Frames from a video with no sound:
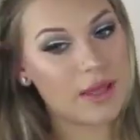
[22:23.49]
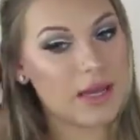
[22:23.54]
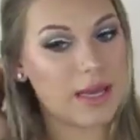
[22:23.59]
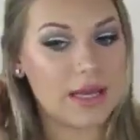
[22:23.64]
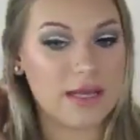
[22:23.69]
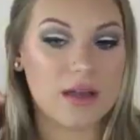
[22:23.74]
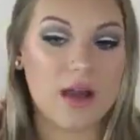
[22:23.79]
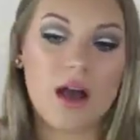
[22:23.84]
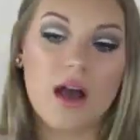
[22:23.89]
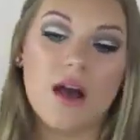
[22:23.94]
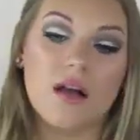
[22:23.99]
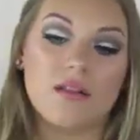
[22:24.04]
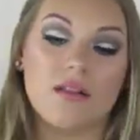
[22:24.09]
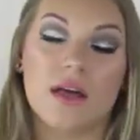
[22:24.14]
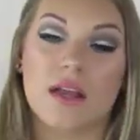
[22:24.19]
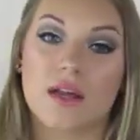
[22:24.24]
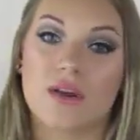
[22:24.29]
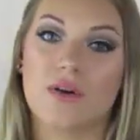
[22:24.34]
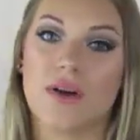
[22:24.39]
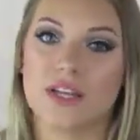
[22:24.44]
and I got a
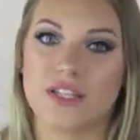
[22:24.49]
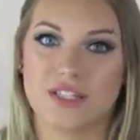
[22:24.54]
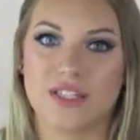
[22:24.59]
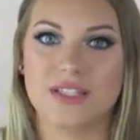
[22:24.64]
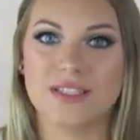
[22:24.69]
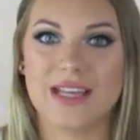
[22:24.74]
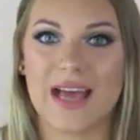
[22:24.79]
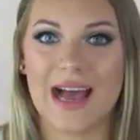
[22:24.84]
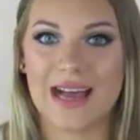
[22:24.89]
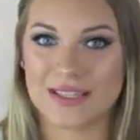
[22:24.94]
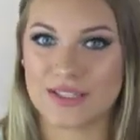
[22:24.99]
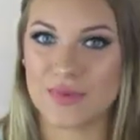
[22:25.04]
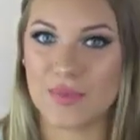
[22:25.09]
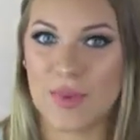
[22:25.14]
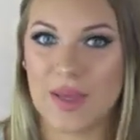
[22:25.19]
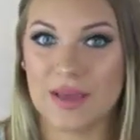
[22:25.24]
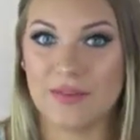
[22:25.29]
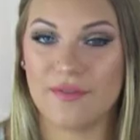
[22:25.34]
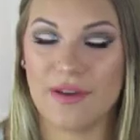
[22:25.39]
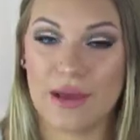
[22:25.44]
lot of questions
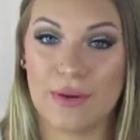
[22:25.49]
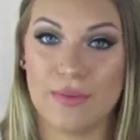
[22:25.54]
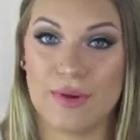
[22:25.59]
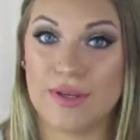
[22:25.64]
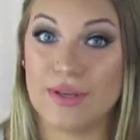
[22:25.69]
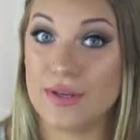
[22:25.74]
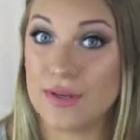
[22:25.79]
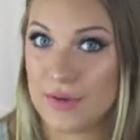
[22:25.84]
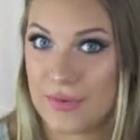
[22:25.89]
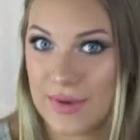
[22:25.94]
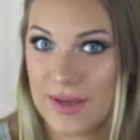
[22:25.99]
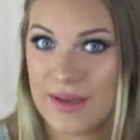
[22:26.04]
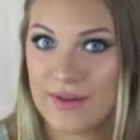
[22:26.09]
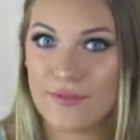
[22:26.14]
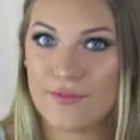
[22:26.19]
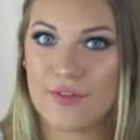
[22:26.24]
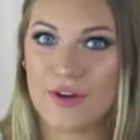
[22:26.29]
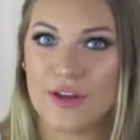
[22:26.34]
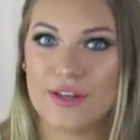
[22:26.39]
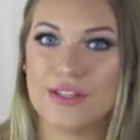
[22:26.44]
asking me if I would do
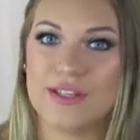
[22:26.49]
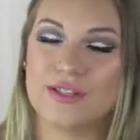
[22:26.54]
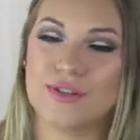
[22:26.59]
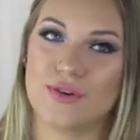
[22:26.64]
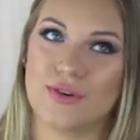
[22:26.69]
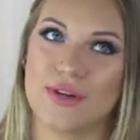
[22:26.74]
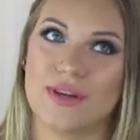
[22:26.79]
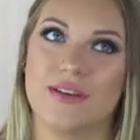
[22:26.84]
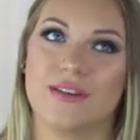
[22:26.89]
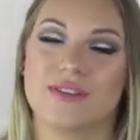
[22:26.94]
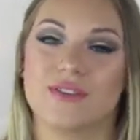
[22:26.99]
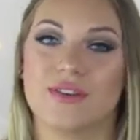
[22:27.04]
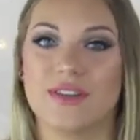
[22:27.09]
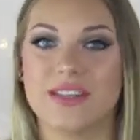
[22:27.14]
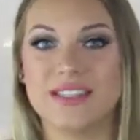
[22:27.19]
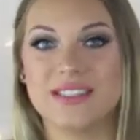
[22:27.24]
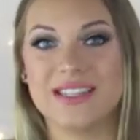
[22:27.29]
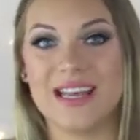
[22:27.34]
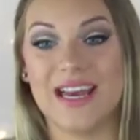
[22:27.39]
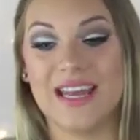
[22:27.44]
it for a tutorial, so I
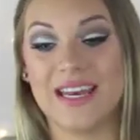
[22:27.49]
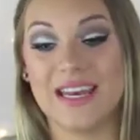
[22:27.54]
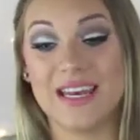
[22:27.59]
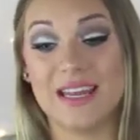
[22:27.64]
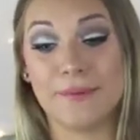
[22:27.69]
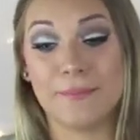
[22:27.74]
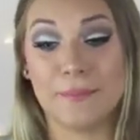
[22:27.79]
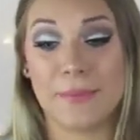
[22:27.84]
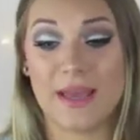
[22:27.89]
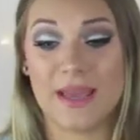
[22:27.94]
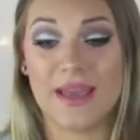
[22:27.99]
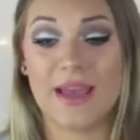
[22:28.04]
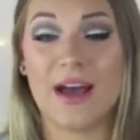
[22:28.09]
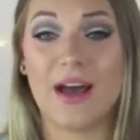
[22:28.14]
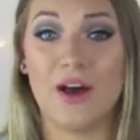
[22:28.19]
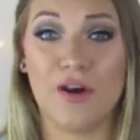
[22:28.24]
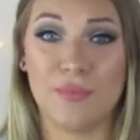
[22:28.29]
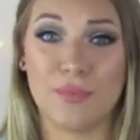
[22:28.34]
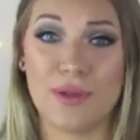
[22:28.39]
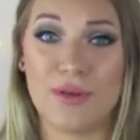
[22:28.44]
decided it might
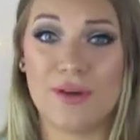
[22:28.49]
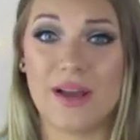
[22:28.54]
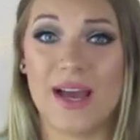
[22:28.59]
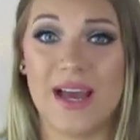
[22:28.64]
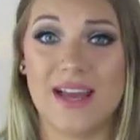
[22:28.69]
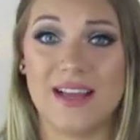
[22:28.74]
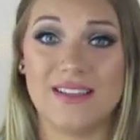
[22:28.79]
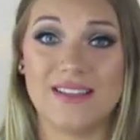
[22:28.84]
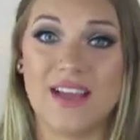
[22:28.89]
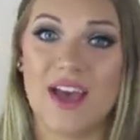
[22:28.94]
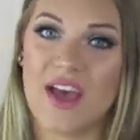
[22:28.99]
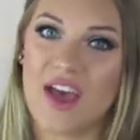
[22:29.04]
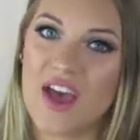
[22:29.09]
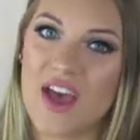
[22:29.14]
help you guys,